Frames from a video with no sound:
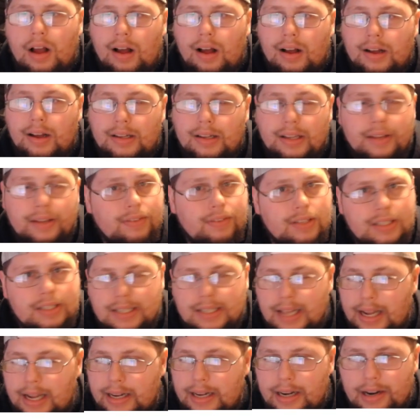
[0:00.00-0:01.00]
Cleveland's
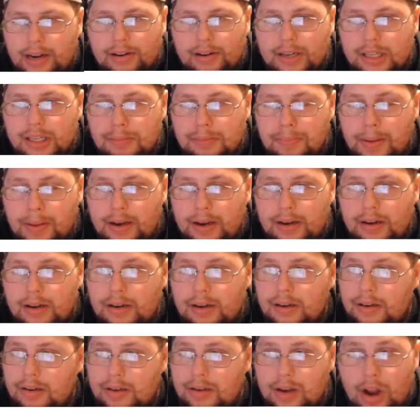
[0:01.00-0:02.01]
secondary has
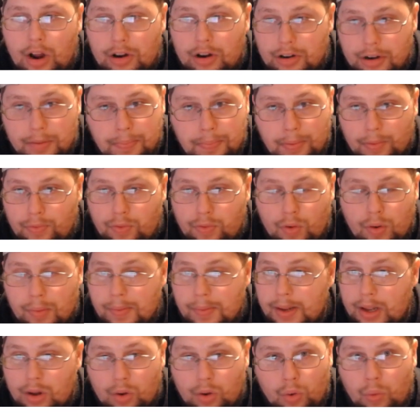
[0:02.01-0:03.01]
been
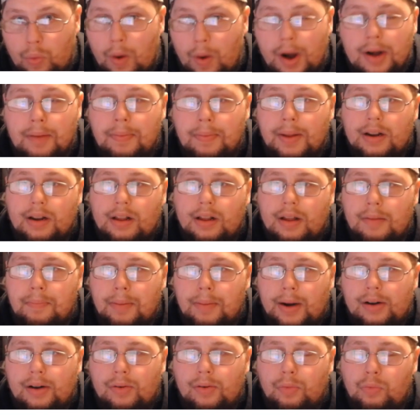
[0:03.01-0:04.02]
underperforming quite a bit
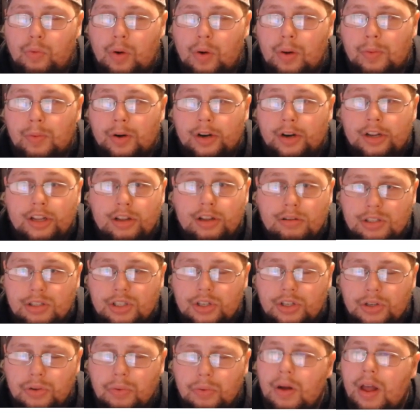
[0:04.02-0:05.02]
compared to what we're used
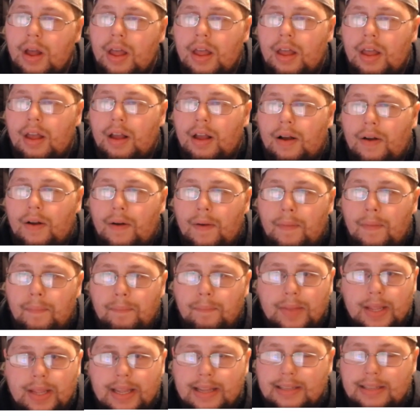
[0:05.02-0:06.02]
to.
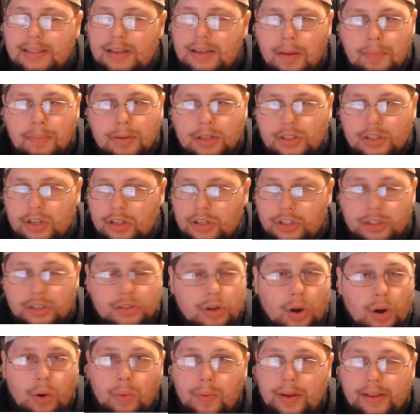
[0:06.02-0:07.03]
His numbers are just
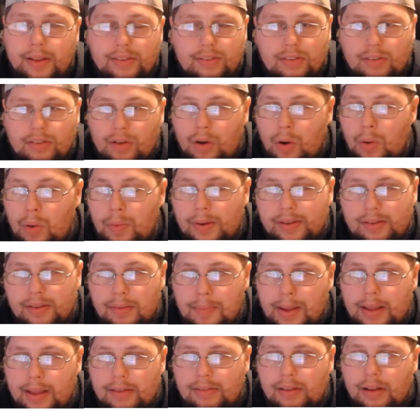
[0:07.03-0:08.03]
always
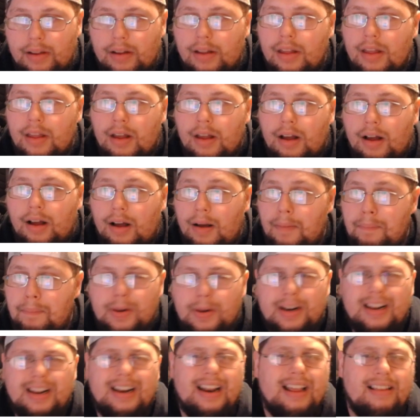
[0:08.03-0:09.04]
amazing. But
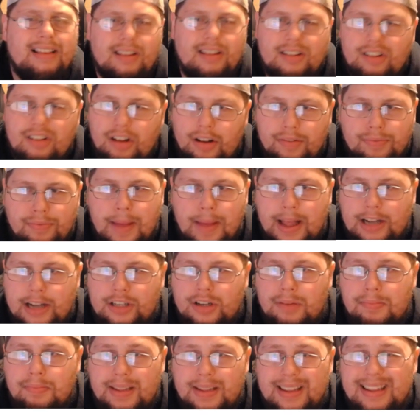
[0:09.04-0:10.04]
it is a tough
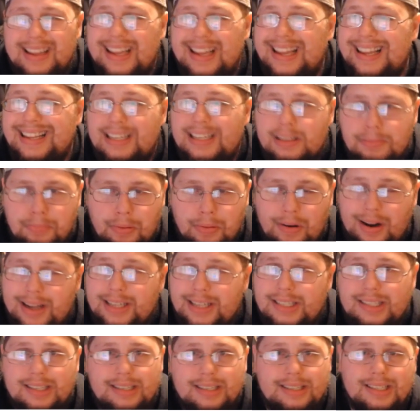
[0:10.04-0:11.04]
matchup. He is
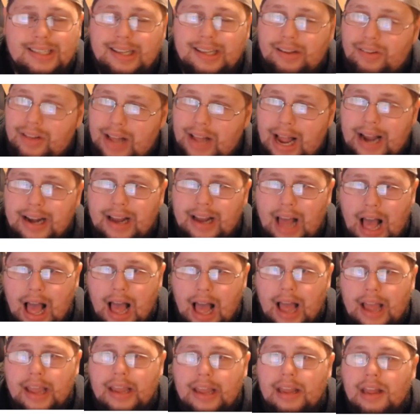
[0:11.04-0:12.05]
priced still kind of
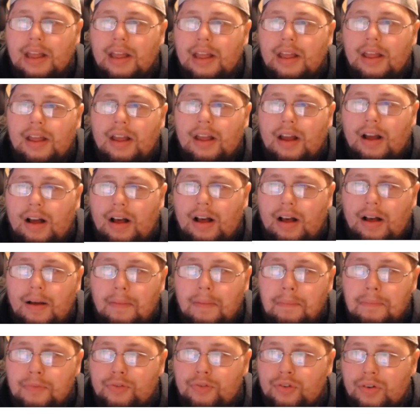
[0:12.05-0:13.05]
high
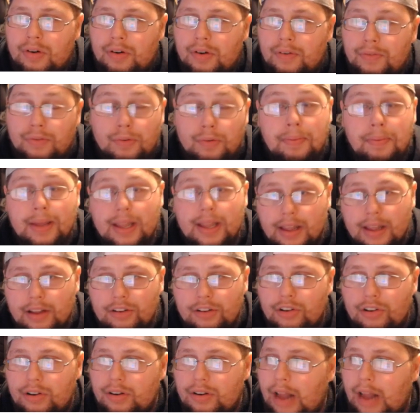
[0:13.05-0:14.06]
for being
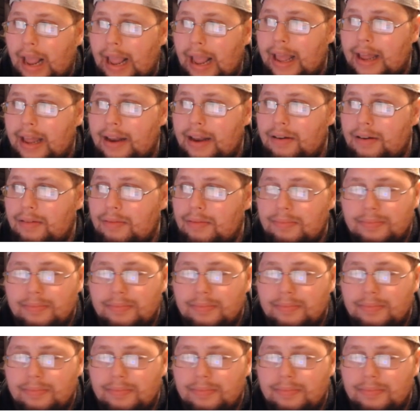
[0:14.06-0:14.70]
injured, and